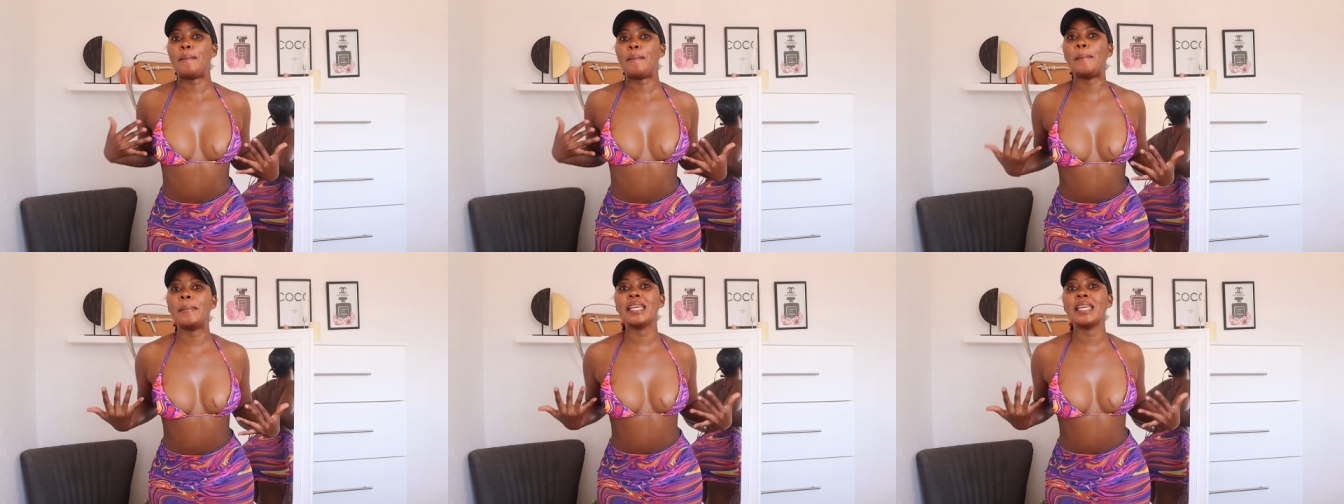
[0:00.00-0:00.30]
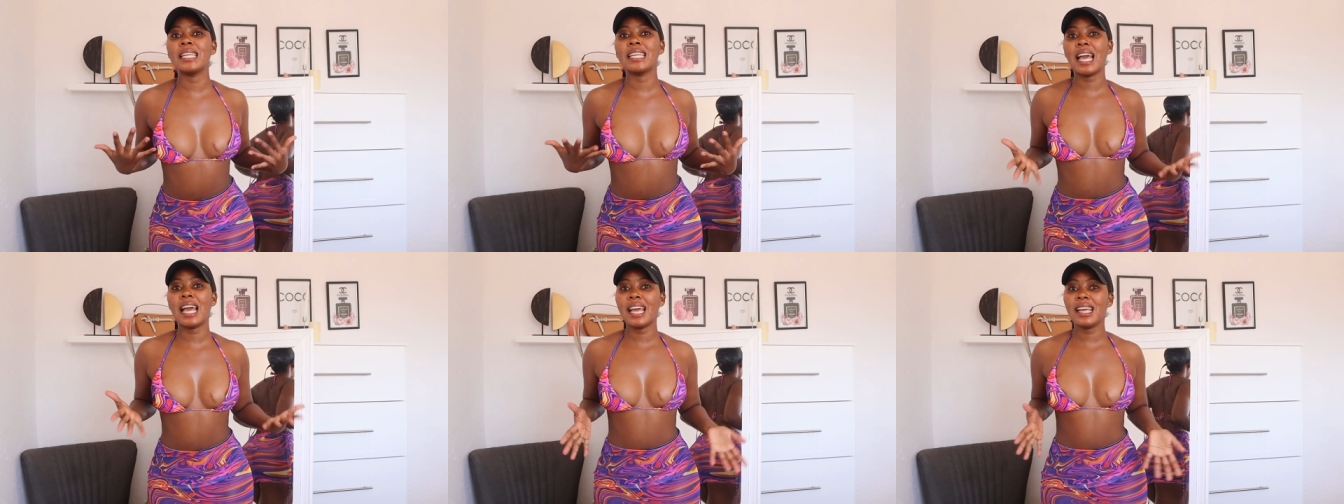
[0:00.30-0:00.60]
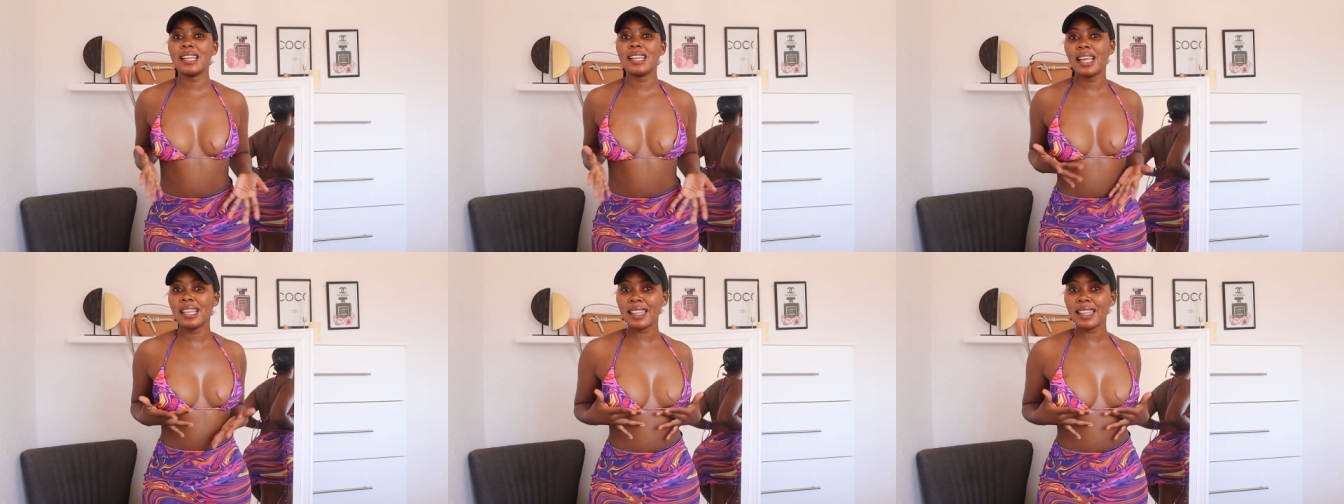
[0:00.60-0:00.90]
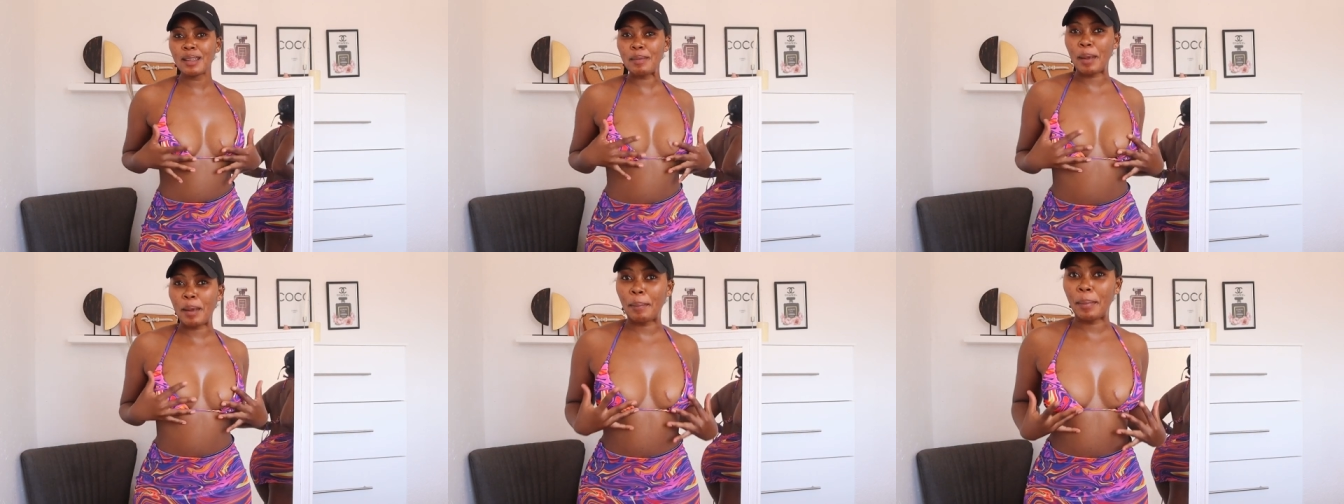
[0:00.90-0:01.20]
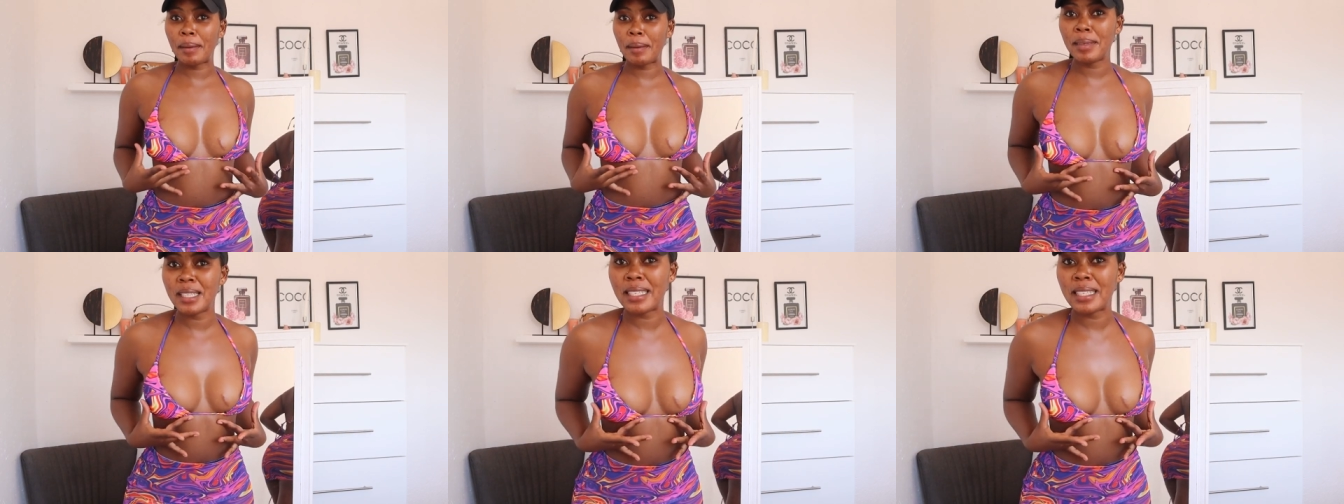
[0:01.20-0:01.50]
And I think my
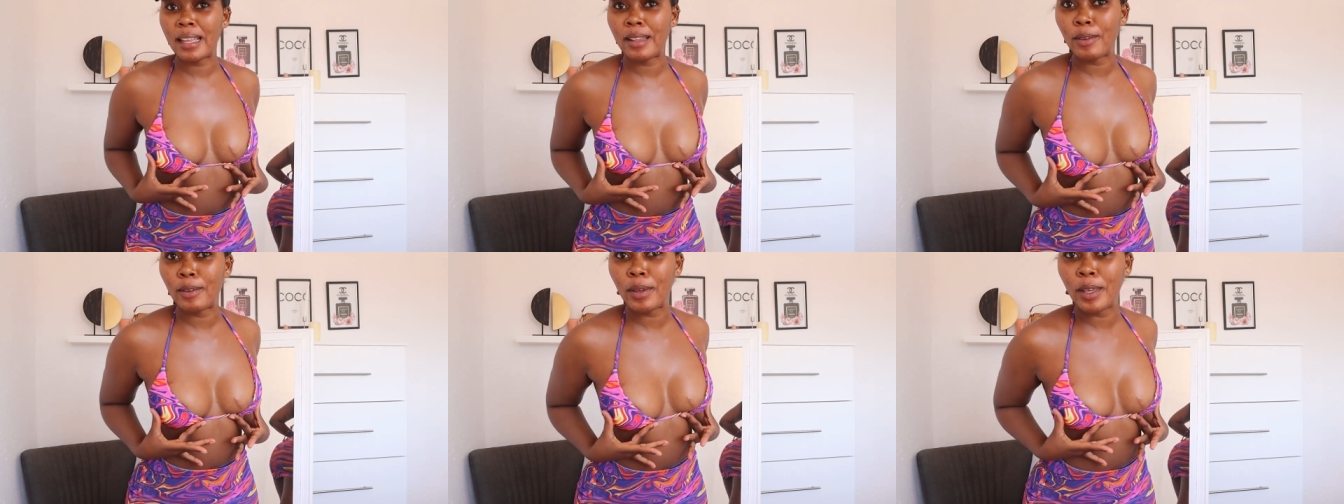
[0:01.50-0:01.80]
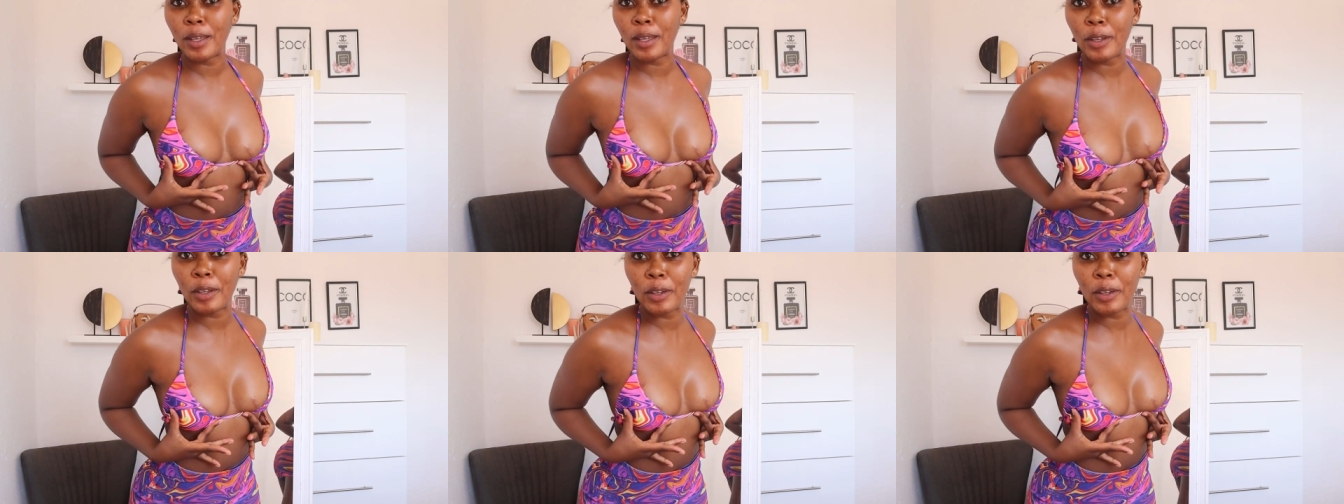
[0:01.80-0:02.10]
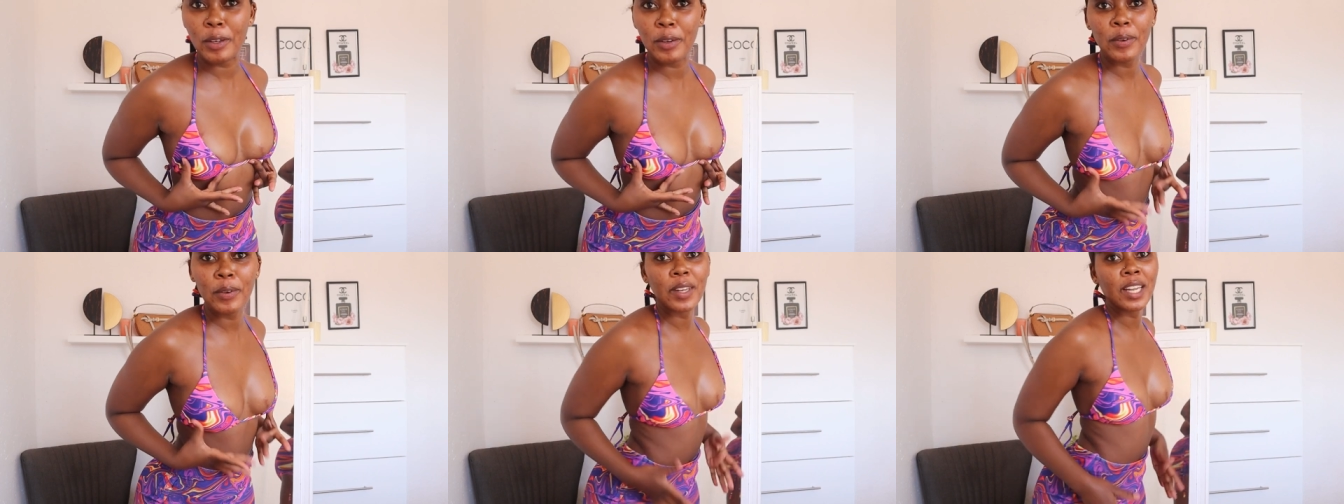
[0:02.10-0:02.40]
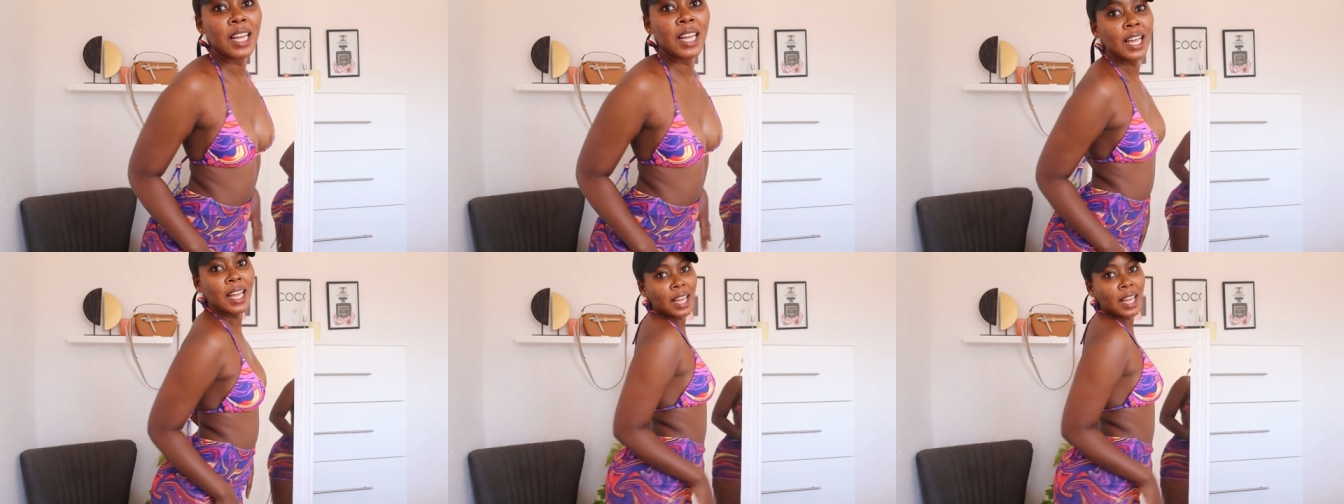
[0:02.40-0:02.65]
babies are looking cute.